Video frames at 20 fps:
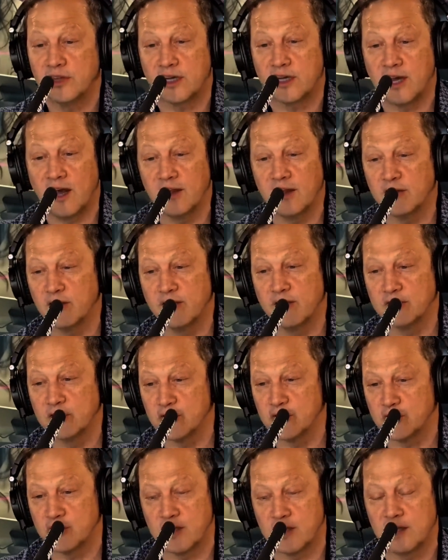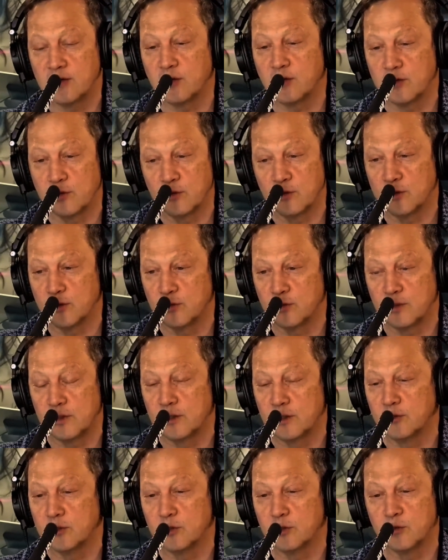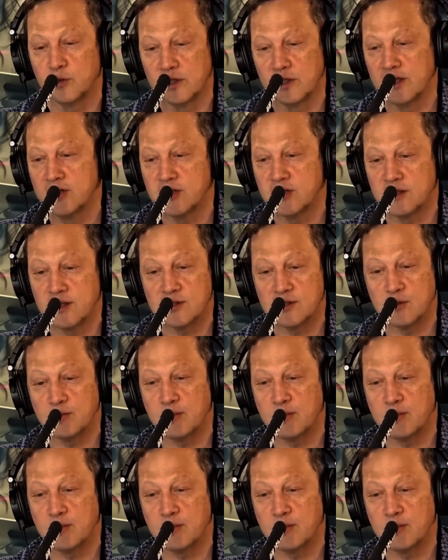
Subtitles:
color of your skin or your religion doesn't